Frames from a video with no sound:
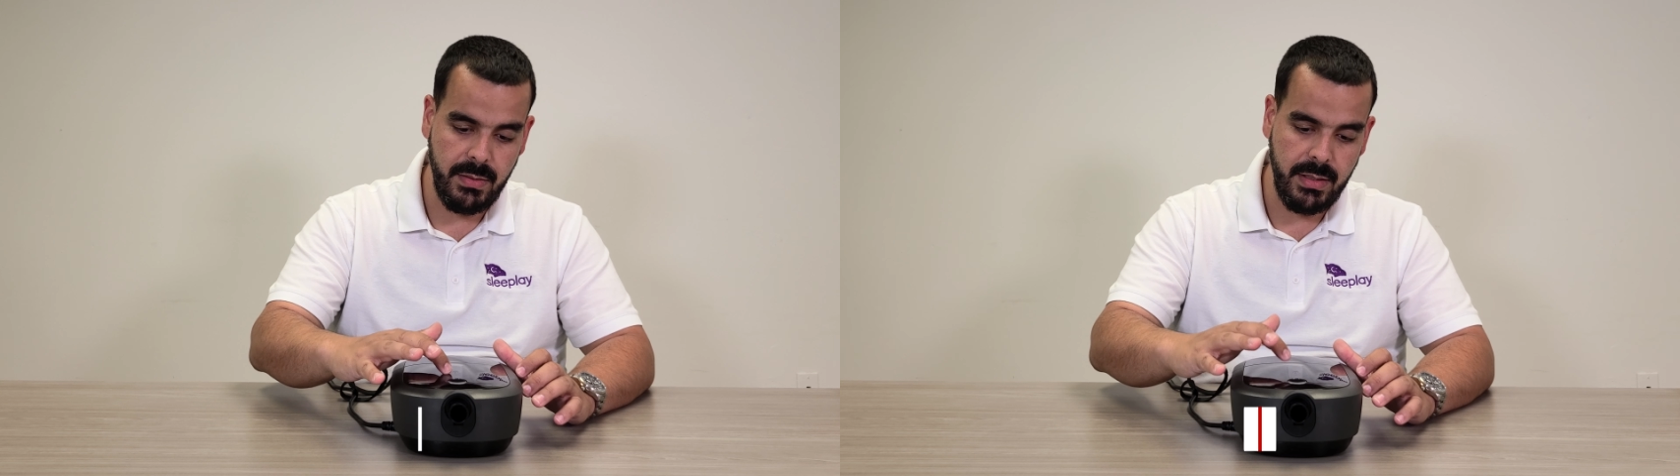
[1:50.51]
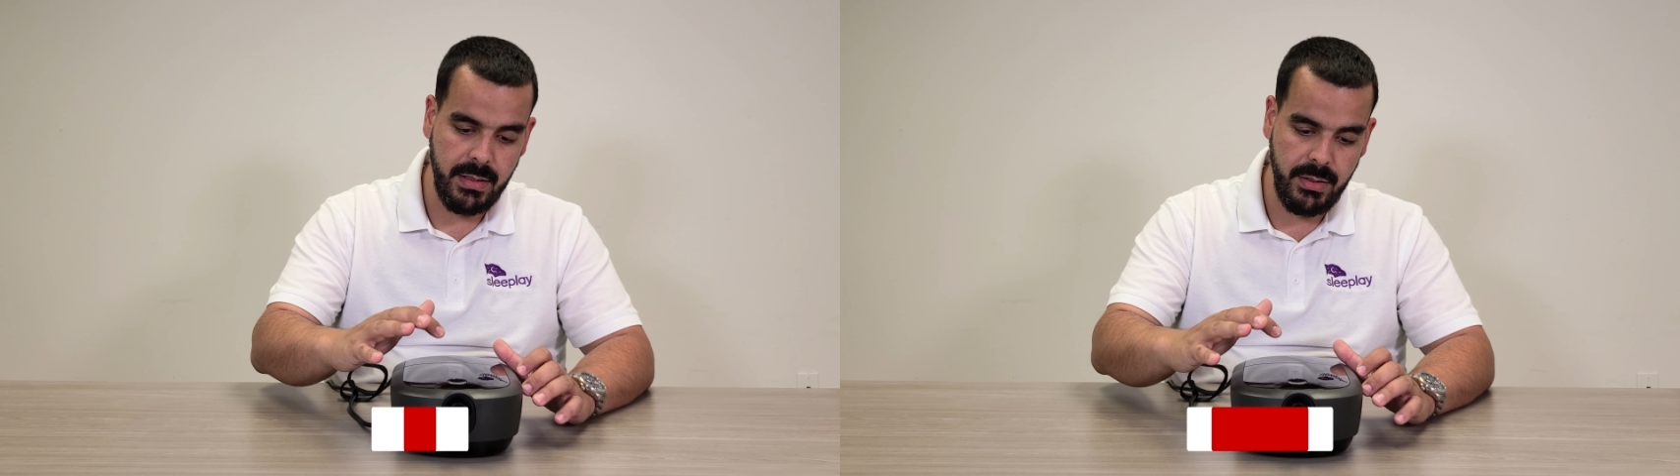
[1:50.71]

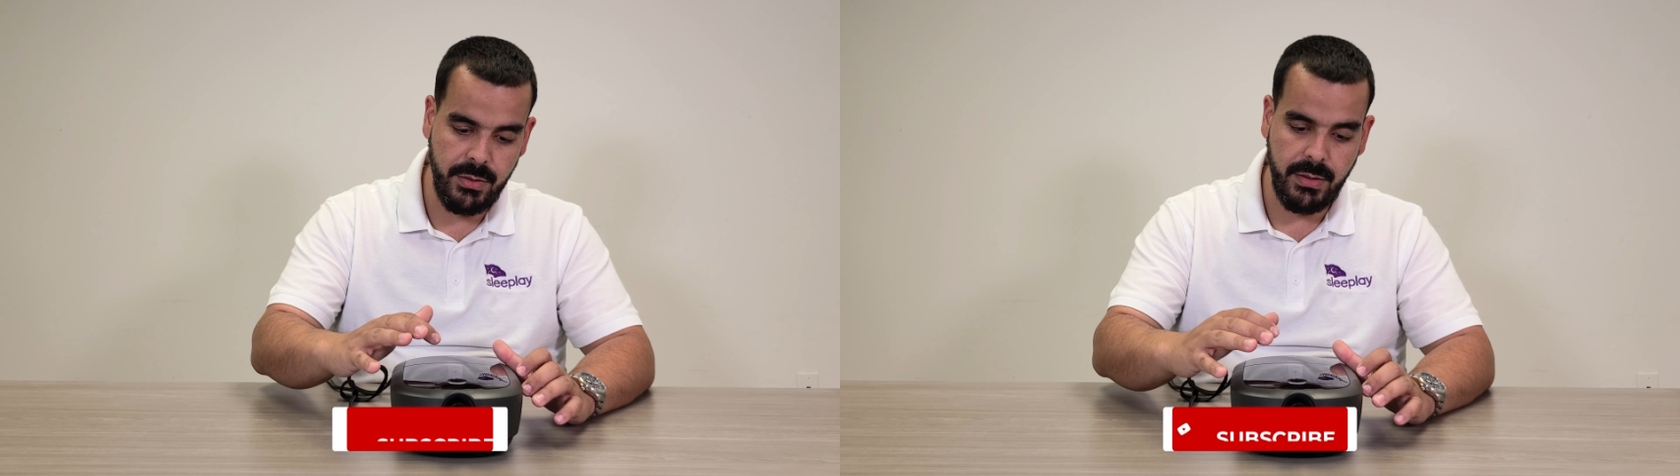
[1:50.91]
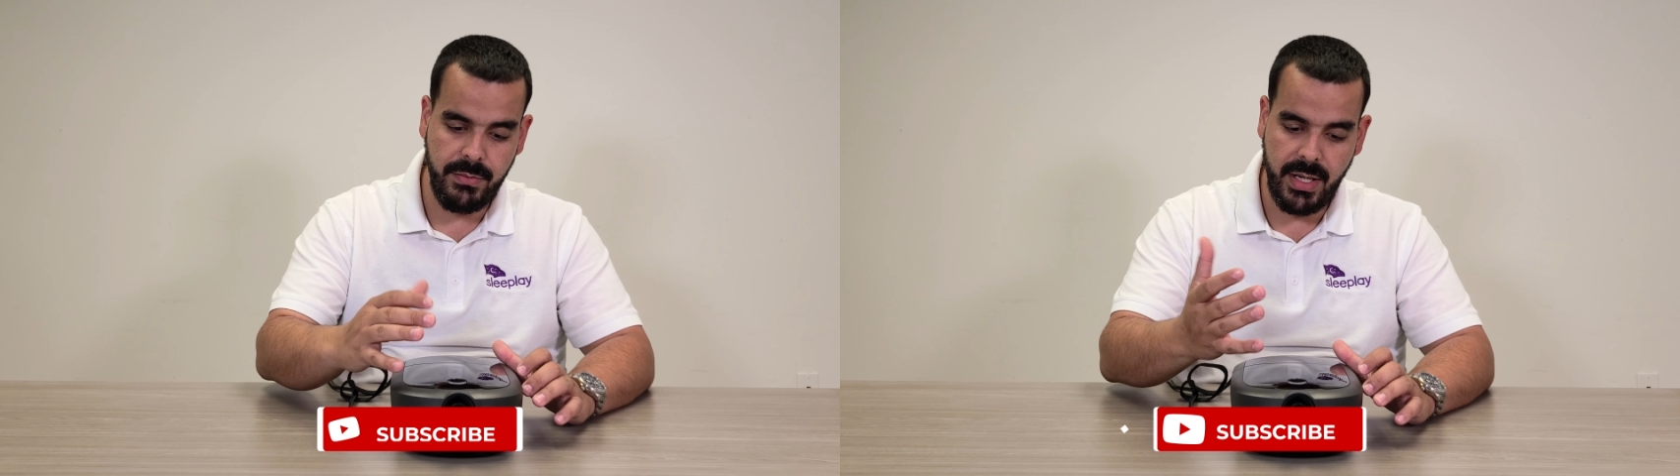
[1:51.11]
if
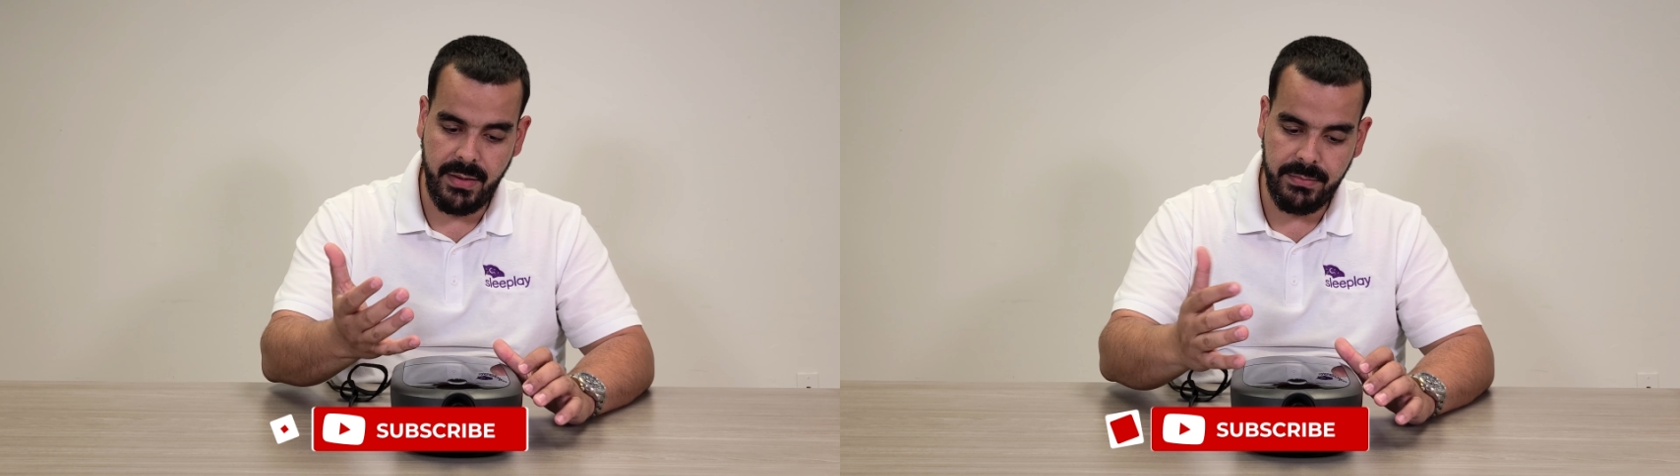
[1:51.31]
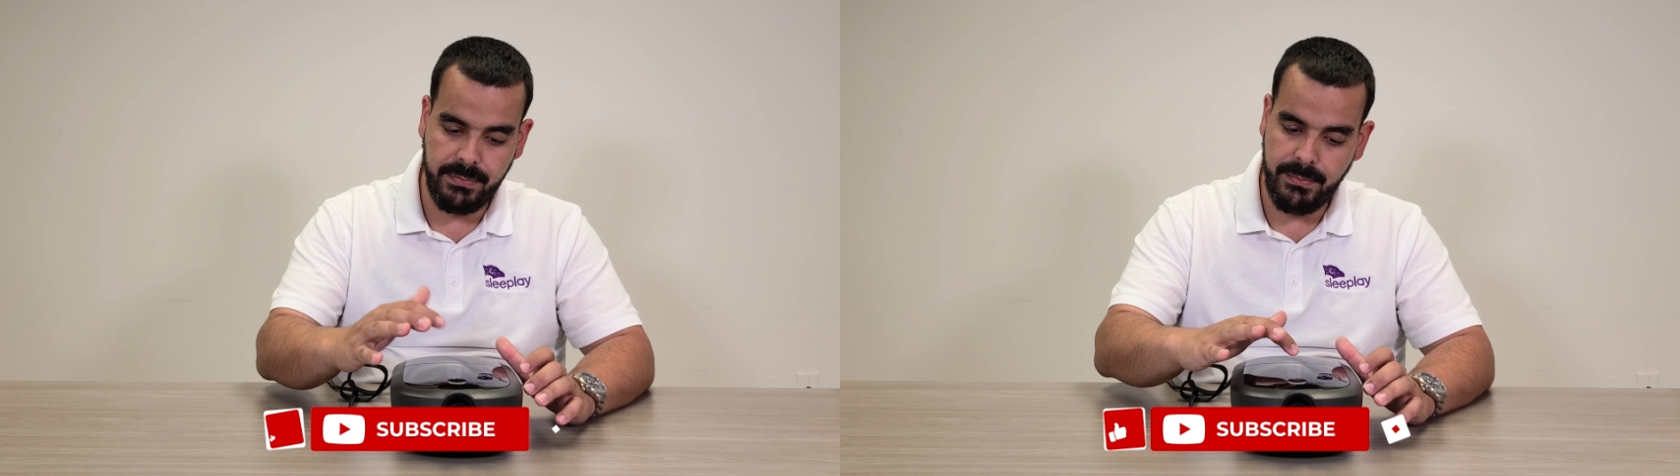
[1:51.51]
you
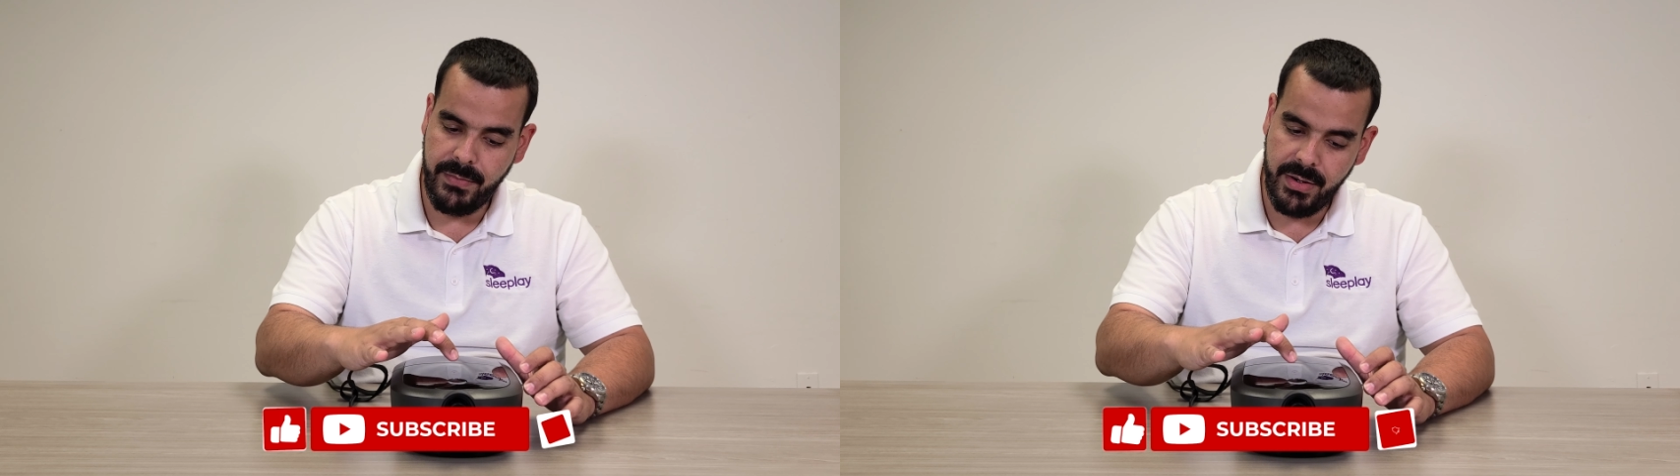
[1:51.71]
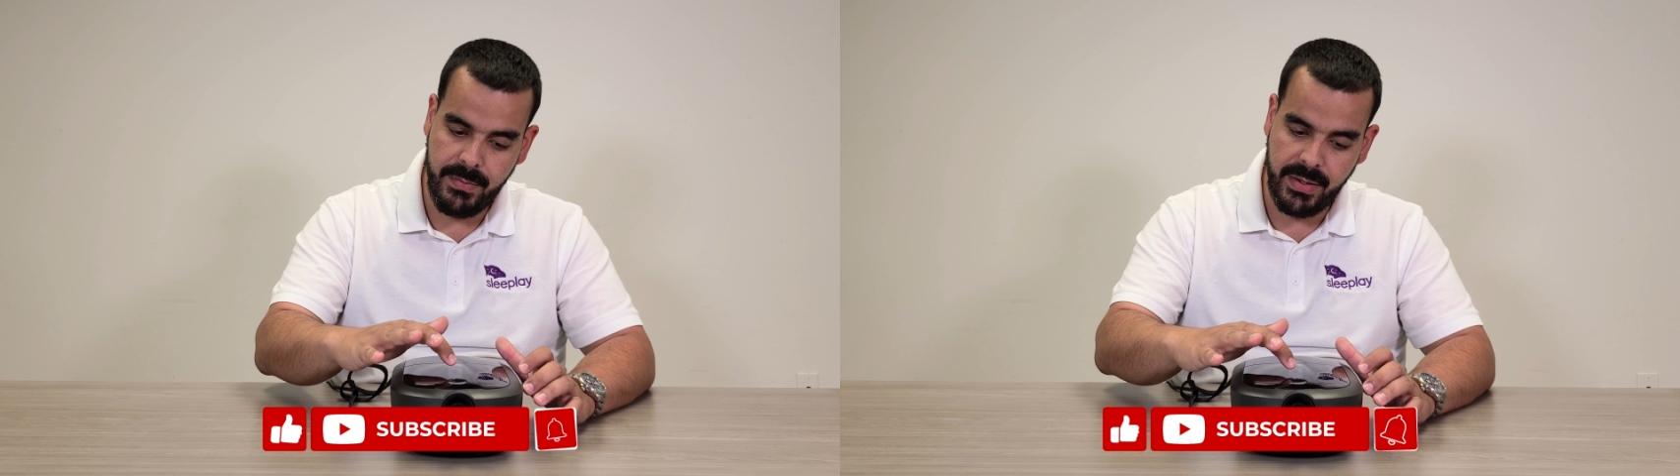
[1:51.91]
have
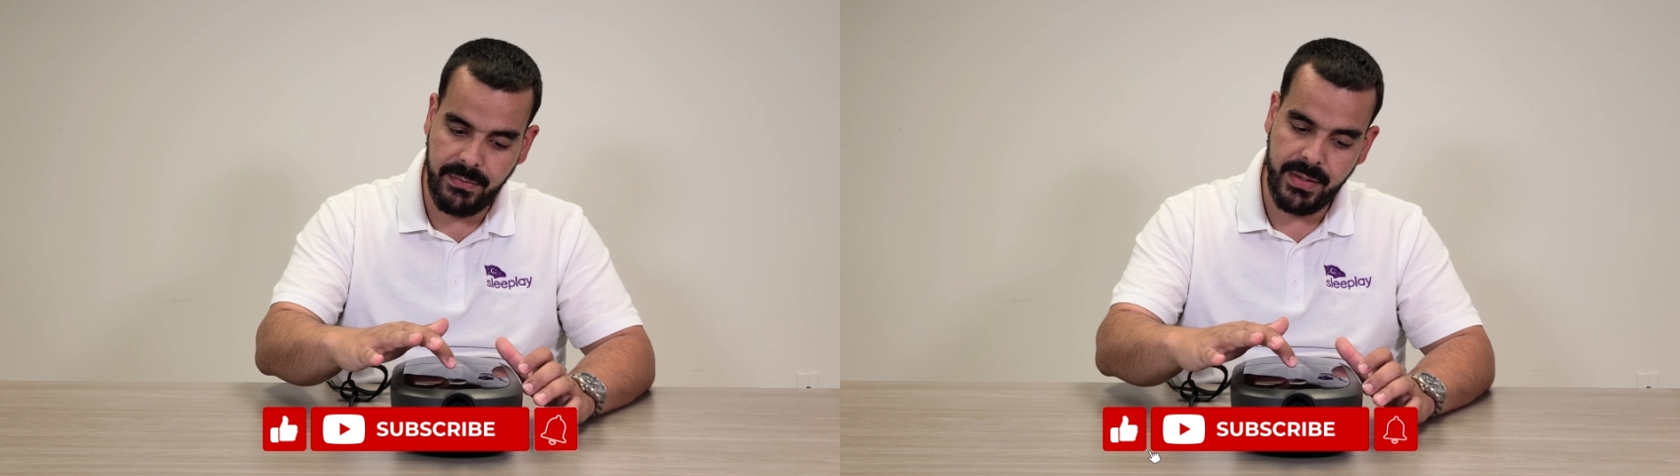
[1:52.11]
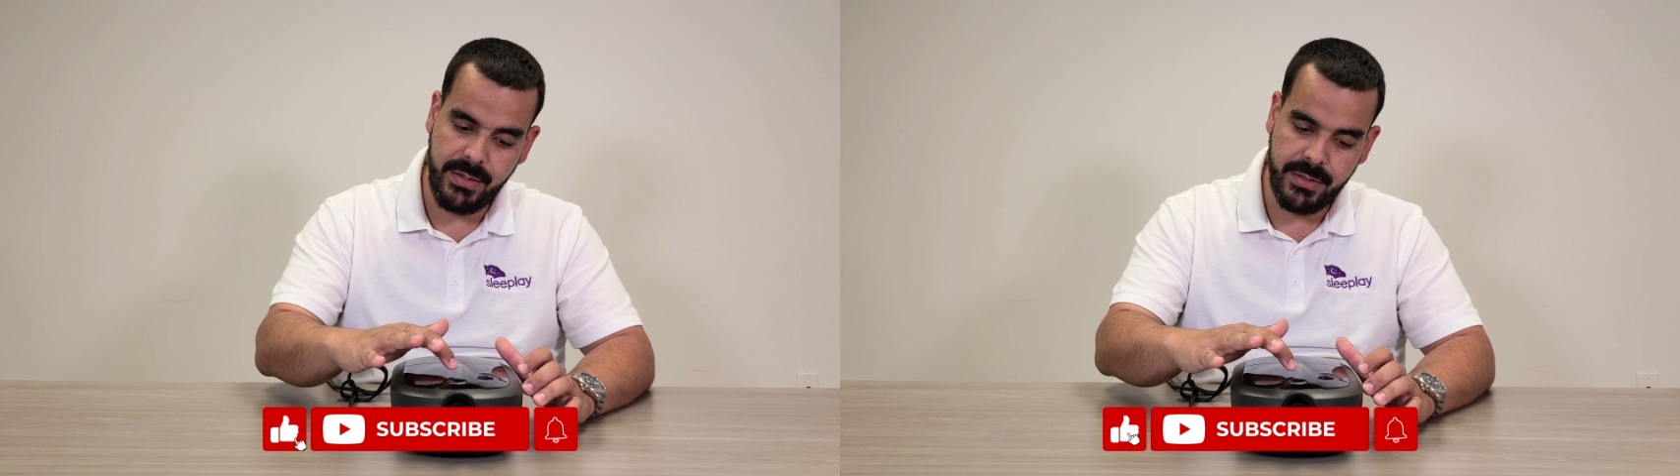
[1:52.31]
very big
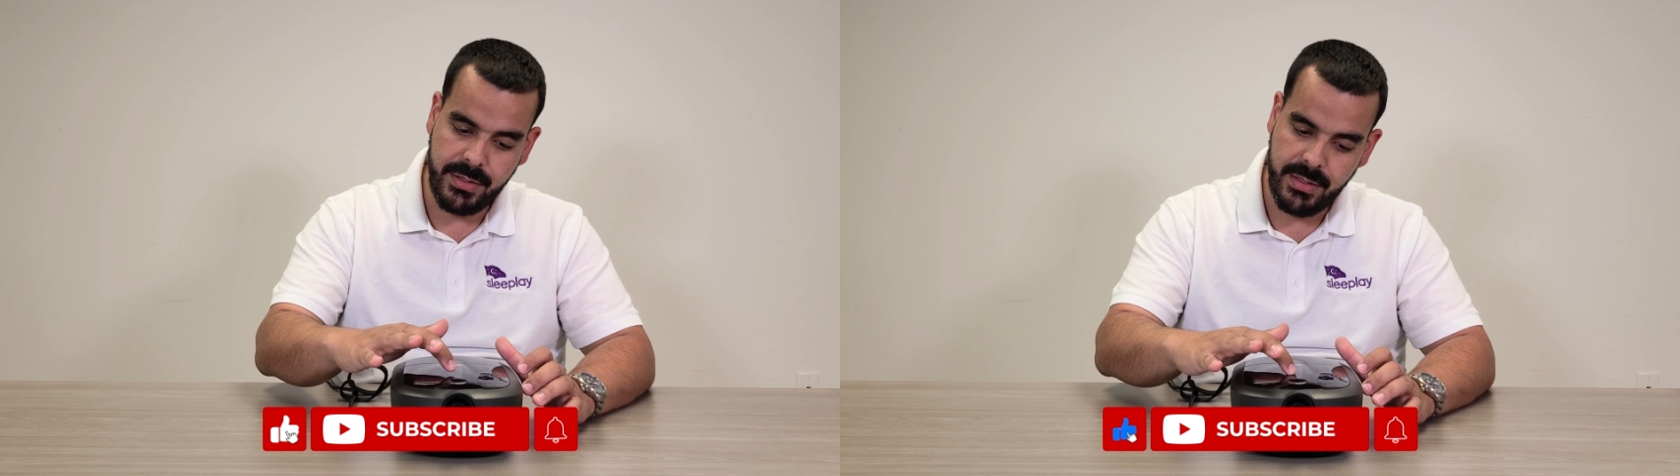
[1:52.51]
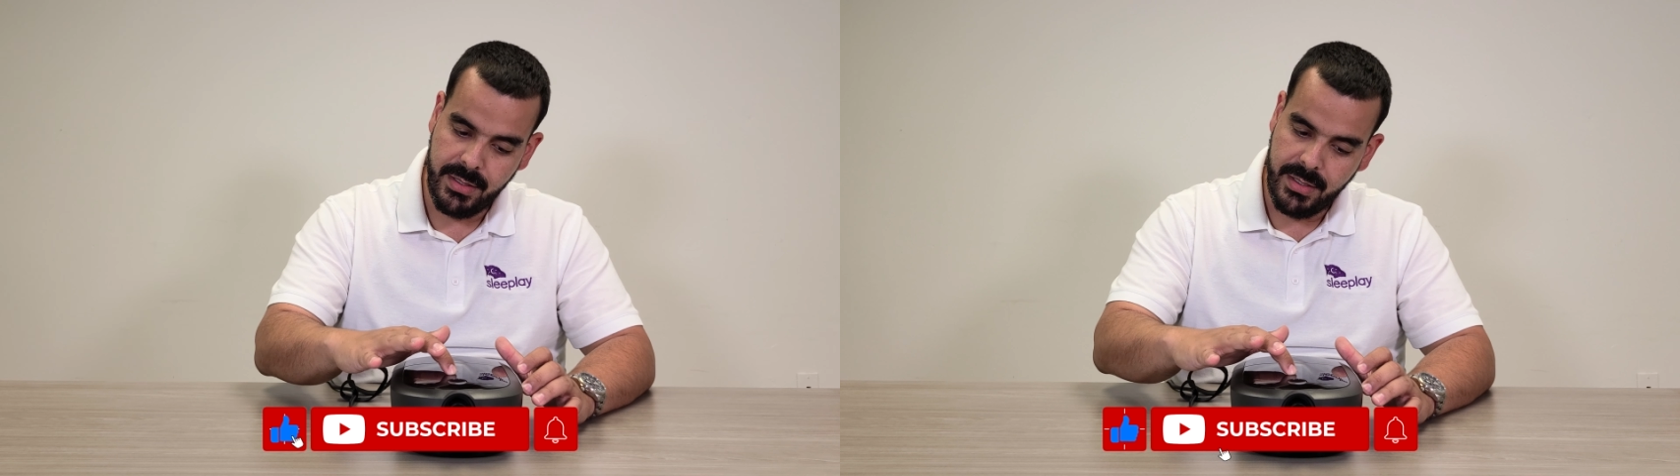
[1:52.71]
fingers,